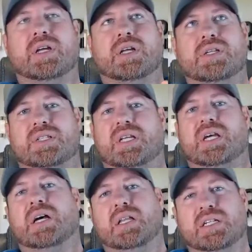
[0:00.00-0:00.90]

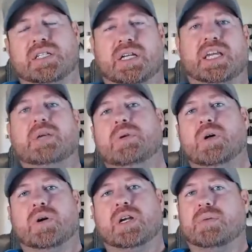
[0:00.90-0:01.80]
sell and it's going to keep
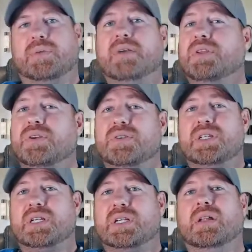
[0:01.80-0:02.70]
going up after you
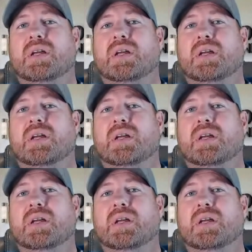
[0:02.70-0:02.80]
sell,